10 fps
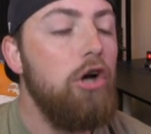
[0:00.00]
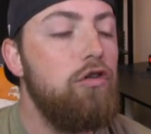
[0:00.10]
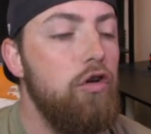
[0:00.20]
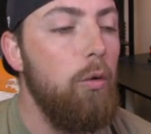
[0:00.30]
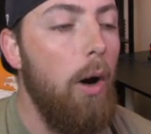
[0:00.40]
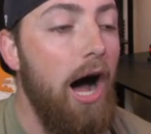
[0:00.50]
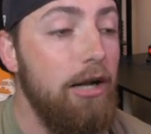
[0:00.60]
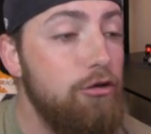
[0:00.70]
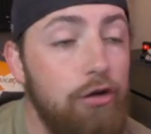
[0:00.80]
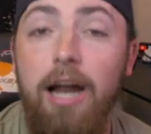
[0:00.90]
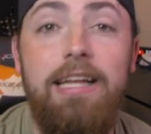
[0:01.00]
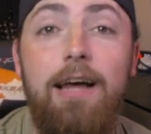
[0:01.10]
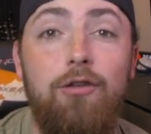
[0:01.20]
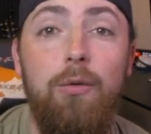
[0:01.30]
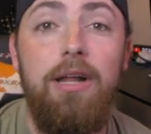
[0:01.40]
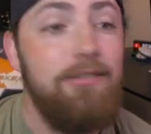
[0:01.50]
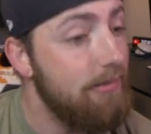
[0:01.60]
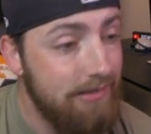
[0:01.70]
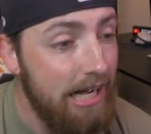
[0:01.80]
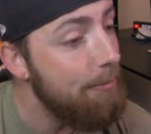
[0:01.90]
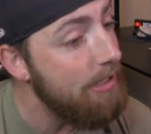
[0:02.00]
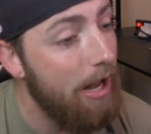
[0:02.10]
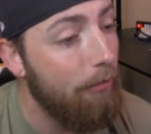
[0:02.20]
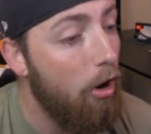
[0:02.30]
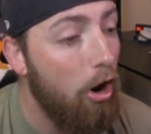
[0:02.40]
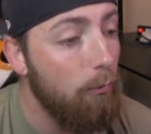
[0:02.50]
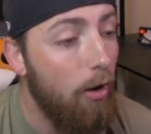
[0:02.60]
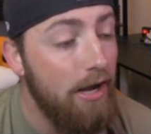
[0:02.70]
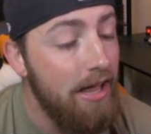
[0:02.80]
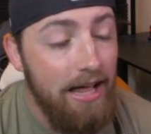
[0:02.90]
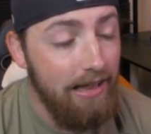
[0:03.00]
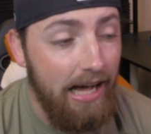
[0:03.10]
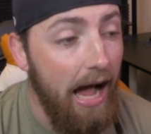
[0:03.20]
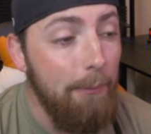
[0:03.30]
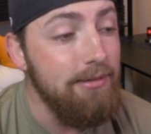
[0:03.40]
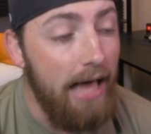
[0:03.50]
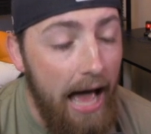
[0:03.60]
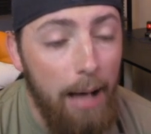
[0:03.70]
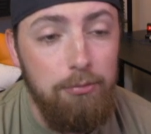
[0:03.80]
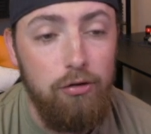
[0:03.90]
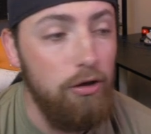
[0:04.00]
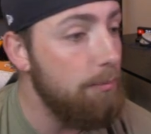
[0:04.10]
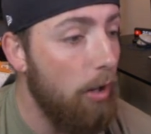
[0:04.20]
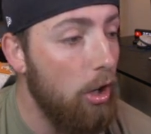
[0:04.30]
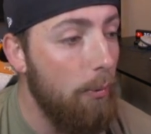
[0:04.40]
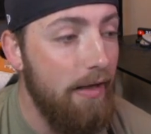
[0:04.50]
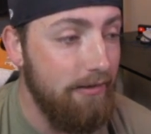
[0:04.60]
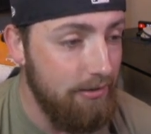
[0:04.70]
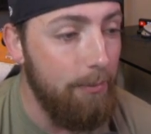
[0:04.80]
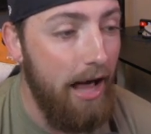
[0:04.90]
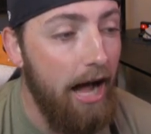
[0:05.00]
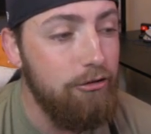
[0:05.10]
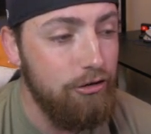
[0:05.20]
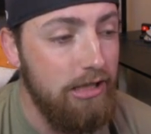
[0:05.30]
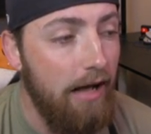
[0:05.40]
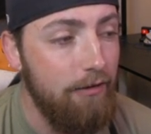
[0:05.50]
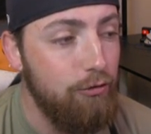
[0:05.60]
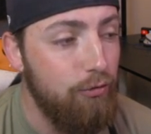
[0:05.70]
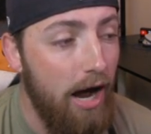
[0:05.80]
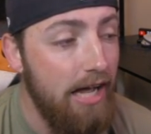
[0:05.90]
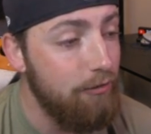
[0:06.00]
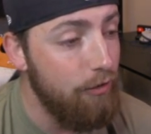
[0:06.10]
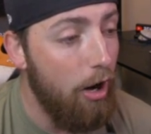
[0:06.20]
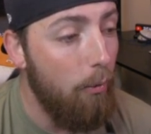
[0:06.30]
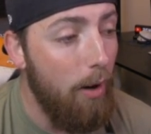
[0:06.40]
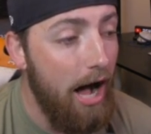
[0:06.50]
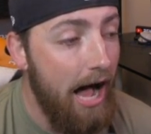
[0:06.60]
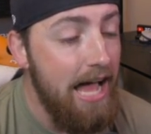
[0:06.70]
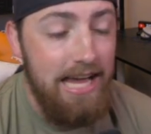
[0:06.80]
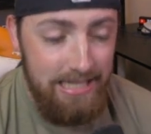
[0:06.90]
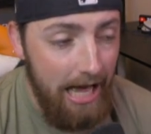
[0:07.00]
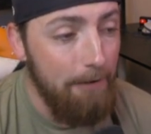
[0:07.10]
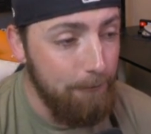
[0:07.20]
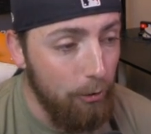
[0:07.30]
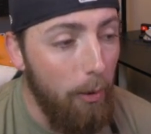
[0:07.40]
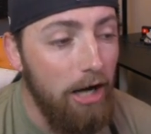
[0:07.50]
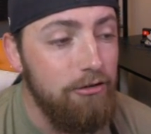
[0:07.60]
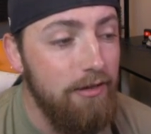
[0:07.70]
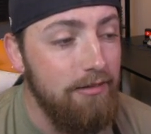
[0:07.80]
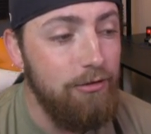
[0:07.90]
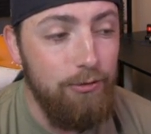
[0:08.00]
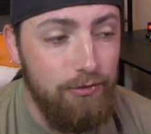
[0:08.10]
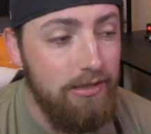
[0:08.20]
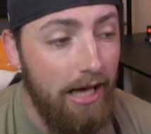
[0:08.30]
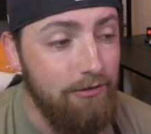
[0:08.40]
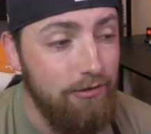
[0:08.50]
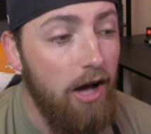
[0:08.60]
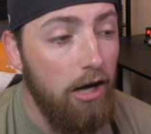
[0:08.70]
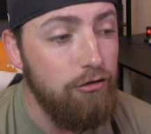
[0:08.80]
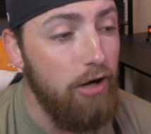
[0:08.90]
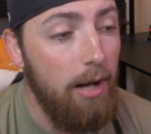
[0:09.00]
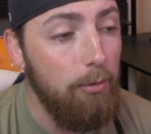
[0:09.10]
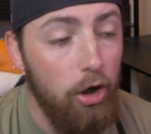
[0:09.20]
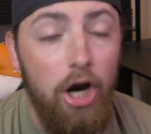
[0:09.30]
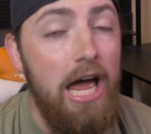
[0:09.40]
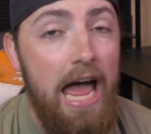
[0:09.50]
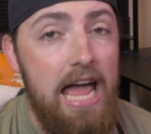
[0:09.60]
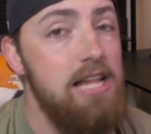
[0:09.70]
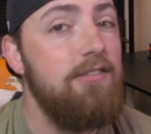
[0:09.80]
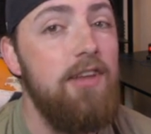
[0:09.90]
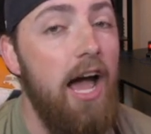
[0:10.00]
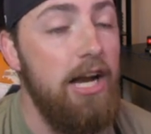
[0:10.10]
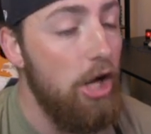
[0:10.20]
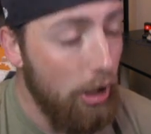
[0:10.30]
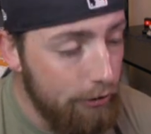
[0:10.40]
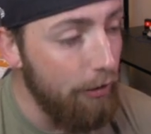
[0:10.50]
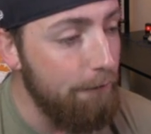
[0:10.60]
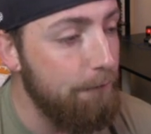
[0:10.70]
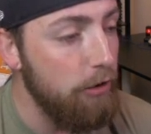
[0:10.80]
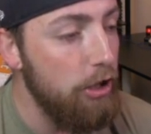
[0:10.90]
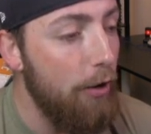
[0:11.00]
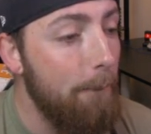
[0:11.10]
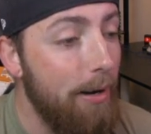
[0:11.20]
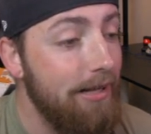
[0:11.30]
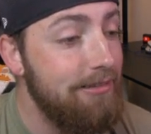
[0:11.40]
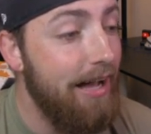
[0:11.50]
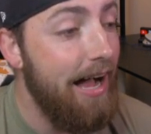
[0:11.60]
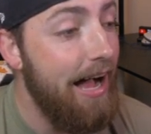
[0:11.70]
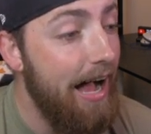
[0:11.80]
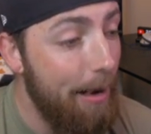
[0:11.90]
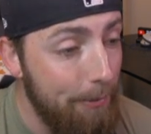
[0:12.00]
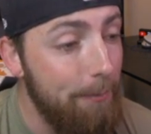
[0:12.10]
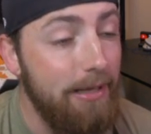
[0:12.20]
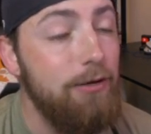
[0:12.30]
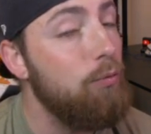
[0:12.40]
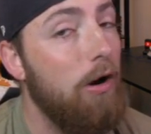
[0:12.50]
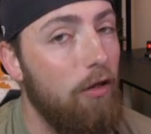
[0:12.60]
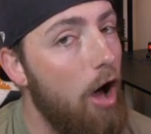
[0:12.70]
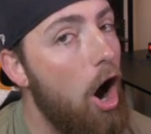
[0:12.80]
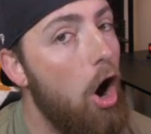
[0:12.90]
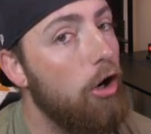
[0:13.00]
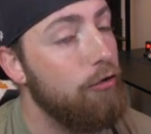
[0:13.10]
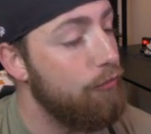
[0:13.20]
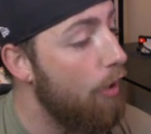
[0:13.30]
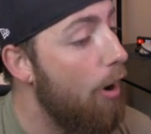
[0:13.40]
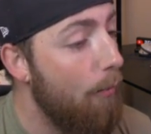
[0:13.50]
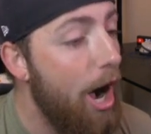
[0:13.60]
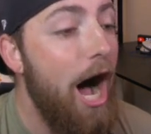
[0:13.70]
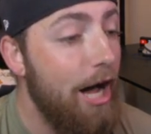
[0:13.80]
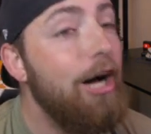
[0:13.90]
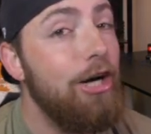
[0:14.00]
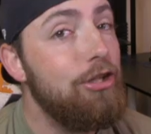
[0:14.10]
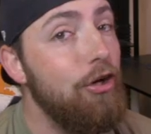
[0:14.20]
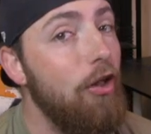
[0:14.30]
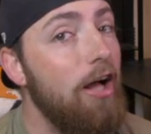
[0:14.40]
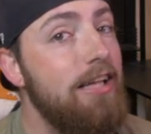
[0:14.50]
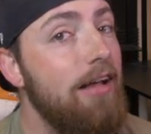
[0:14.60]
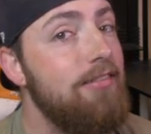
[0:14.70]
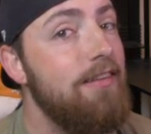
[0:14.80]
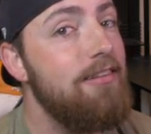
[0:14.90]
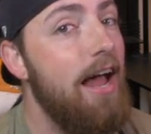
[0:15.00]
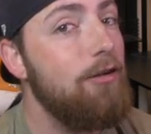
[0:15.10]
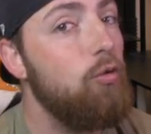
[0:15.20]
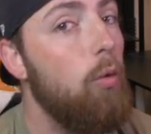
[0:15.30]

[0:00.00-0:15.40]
to try to guess who it is. It's going to be another hard one. Like, I was absolutely blown away that someone actually got this right, so yeah, if you're watching this and you guess Scott Scheibler, insane, good for you, but I'm going to make this one a lot harder, so good luck guessing this next